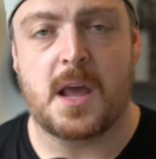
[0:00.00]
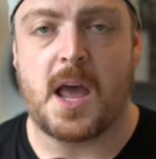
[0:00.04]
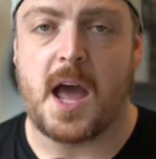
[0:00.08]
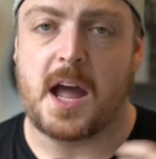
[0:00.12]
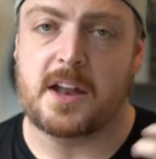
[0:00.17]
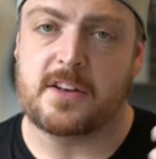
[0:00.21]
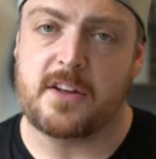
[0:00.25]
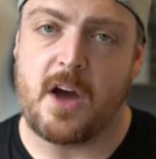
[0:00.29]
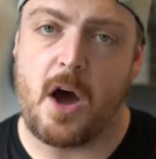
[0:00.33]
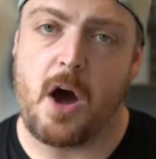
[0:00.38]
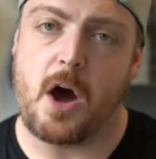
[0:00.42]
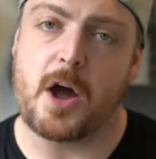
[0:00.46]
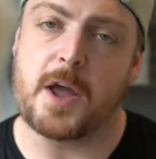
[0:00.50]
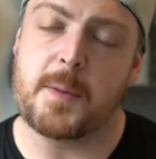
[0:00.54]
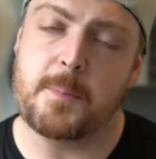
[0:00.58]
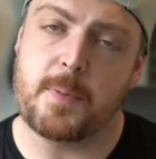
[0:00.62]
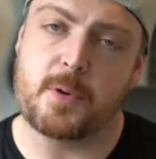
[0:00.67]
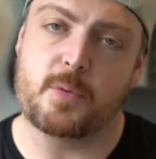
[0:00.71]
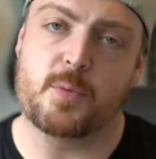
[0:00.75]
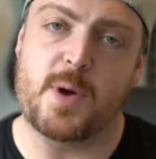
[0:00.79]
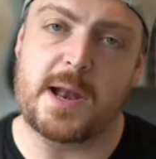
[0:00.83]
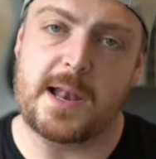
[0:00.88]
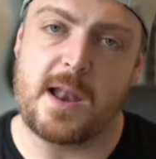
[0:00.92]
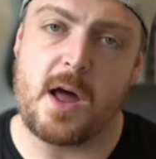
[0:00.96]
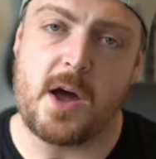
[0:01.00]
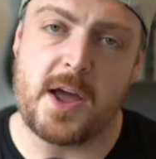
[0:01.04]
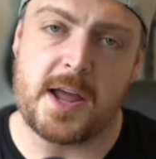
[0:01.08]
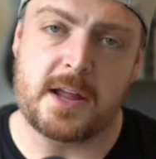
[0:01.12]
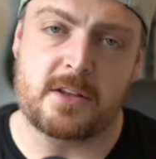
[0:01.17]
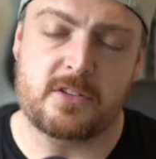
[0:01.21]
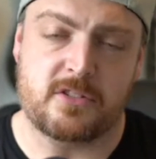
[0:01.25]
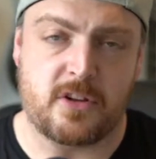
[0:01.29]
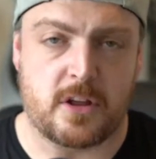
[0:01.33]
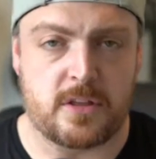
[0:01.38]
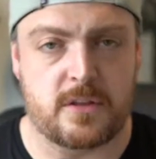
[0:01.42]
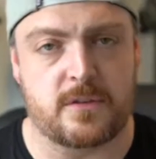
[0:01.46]
and a hyper
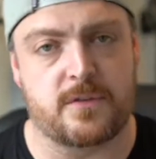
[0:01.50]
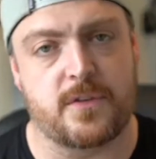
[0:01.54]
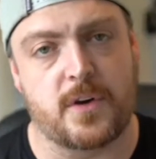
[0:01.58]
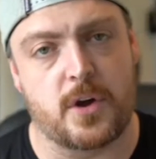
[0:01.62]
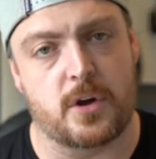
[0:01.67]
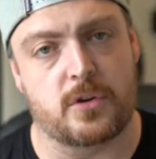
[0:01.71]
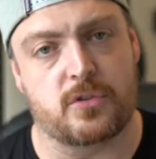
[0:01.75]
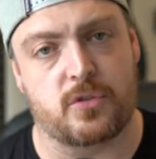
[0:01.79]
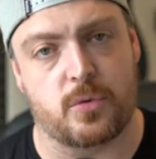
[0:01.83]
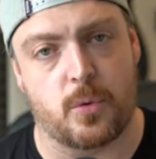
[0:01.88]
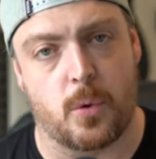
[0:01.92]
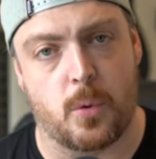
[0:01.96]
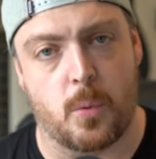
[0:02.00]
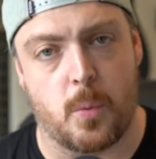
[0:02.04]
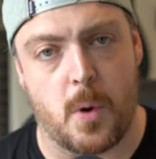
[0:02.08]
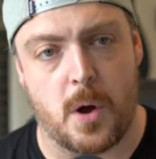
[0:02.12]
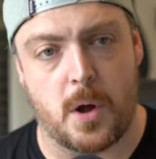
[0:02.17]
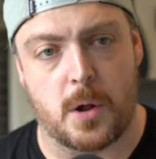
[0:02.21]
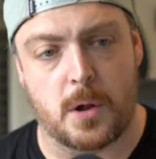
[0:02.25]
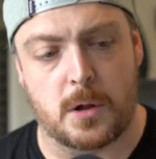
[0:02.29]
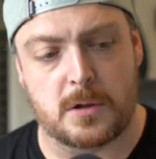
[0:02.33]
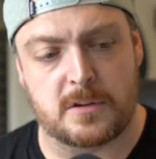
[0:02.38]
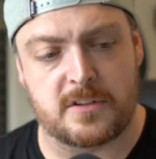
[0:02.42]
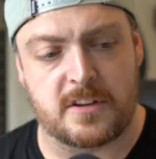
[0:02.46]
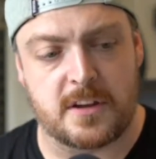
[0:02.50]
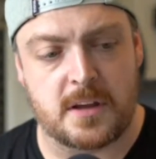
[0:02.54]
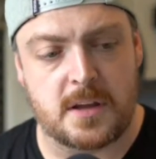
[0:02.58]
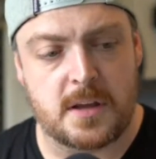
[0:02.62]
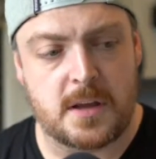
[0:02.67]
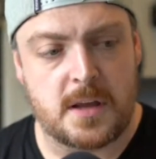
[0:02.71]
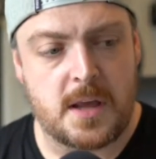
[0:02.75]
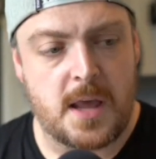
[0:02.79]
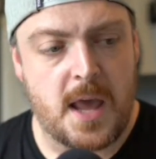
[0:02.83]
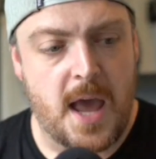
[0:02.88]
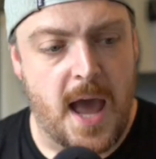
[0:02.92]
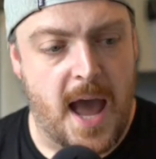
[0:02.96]
reliance on the virtual world.
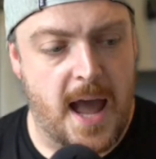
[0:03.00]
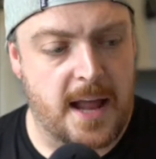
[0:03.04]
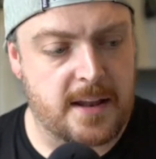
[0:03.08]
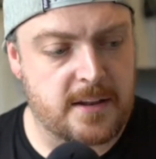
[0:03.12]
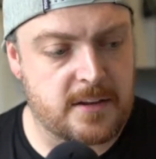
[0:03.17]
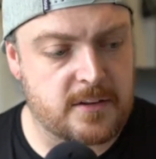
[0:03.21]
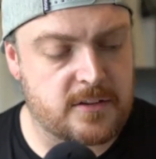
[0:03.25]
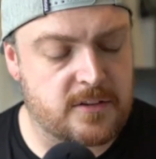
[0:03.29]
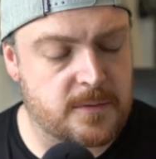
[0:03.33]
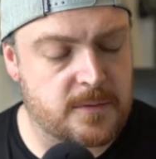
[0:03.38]
And